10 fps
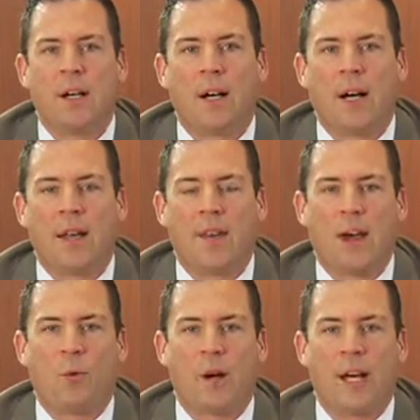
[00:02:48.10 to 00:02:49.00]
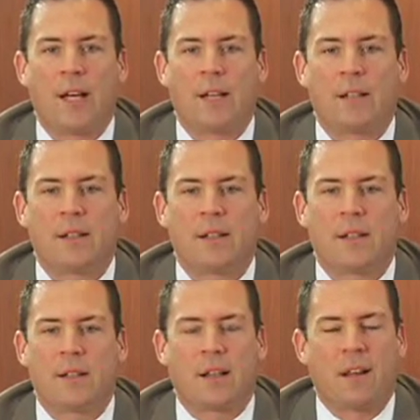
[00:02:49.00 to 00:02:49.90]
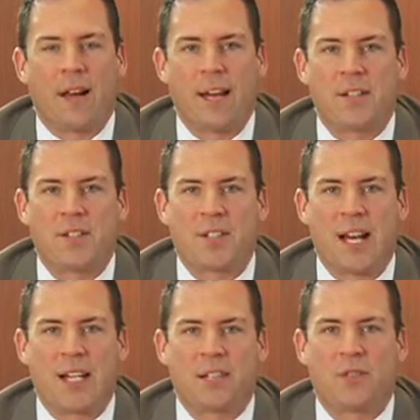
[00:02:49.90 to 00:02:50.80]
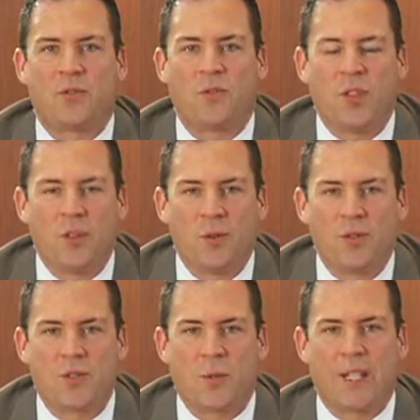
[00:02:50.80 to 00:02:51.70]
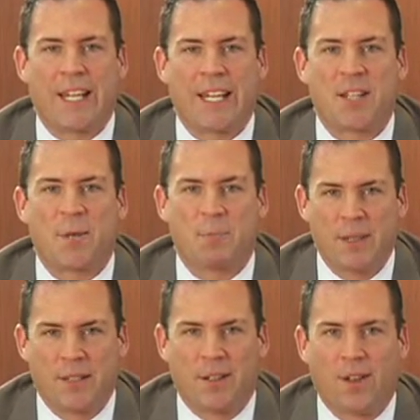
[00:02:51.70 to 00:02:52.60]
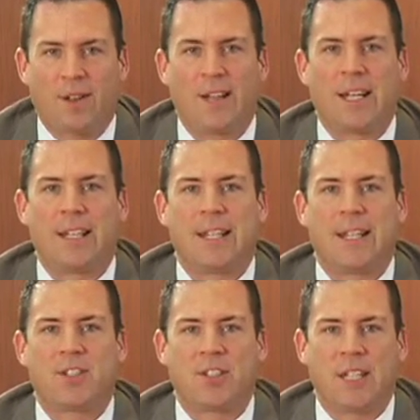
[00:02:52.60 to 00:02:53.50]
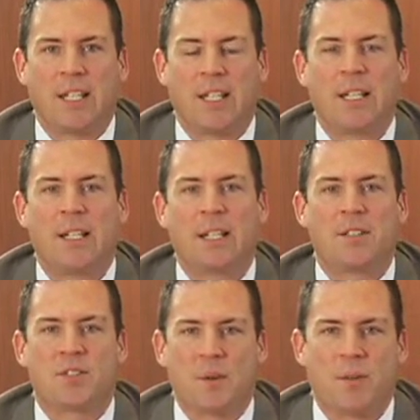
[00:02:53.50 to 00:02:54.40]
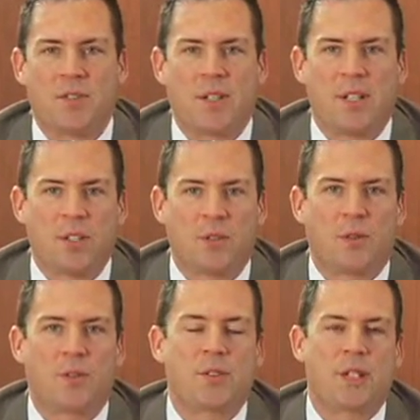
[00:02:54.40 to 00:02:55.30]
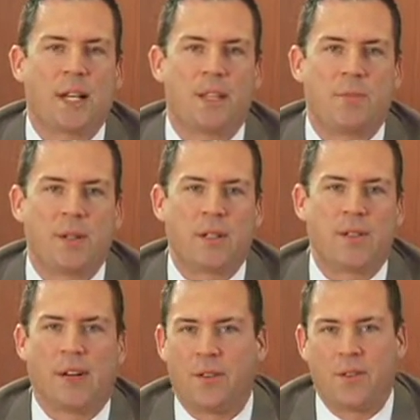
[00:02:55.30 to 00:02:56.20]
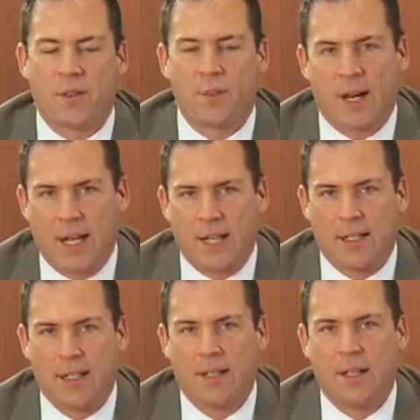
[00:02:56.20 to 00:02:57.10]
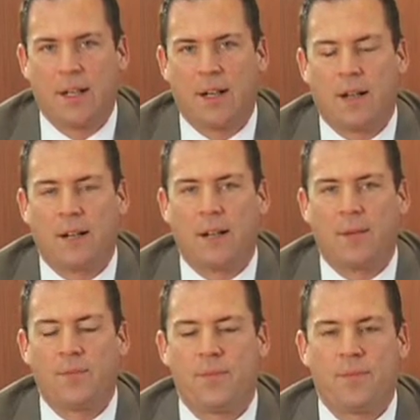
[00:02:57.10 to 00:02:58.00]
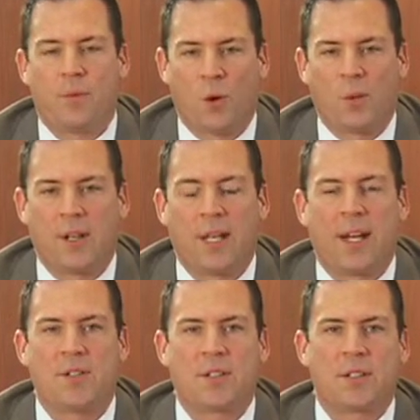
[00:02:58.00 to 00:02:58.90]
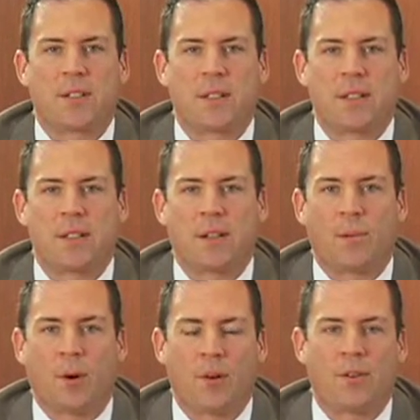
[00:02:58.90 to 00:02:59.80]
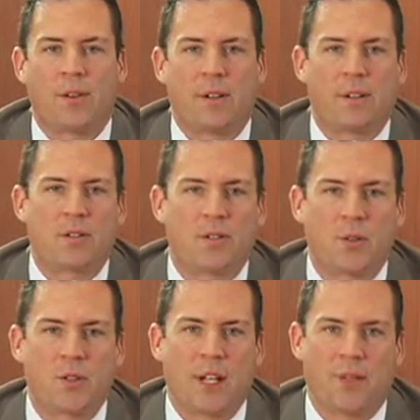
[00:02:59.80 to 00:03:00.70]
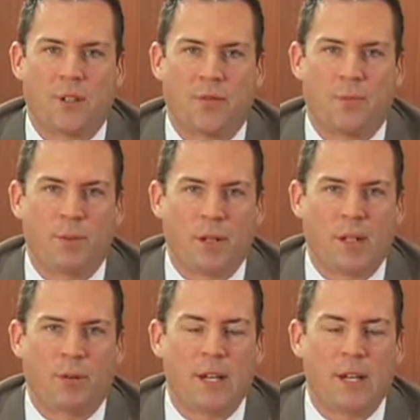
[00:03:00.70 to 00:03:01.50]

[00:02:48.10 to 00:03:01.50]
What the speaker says: That way the client is not confused when they get the bill and they see someone's initials on the bill other than mine. Normally, obviously, a partner and an associate have different billing